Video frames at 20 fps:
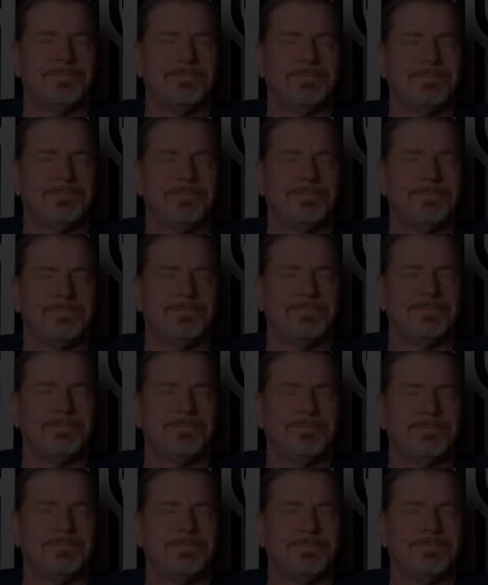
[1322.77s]

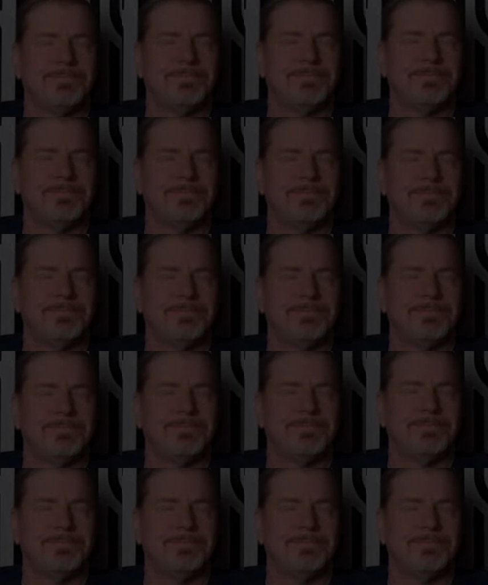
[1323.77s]
[no speech]